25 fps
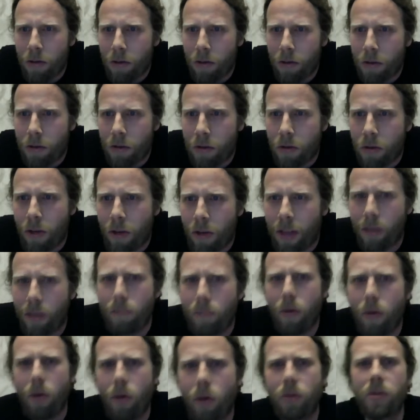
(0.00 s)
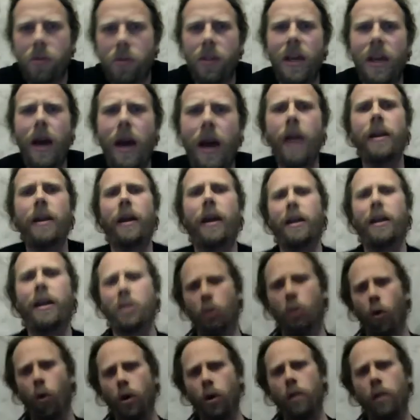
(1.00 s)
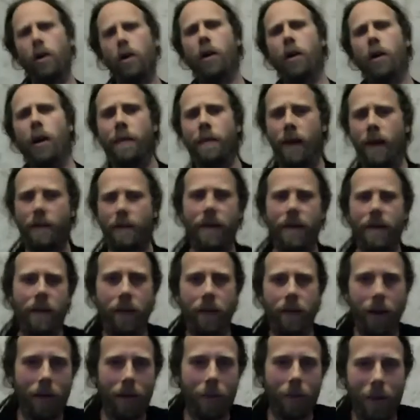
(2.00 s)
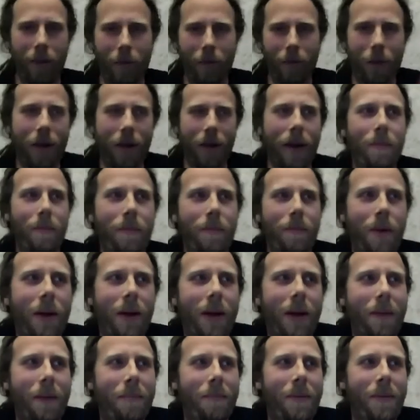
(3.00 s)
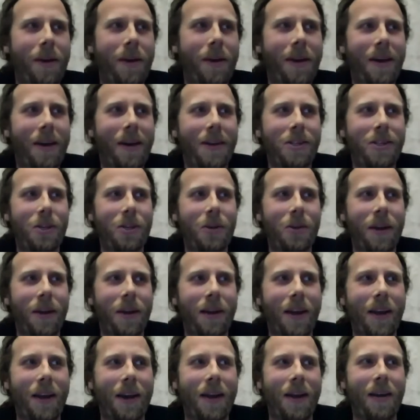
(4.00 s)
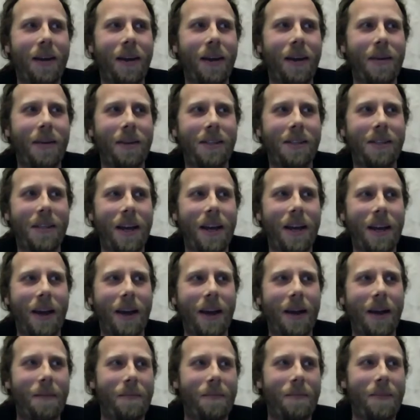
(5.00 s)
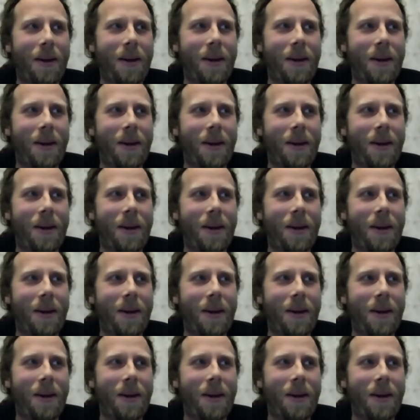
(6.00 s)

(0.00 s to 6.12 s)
to get the most, yeah, and I talk a lot. I'm, I'm very when when I'm when I'm uh, shooting, I, I, it's like I'm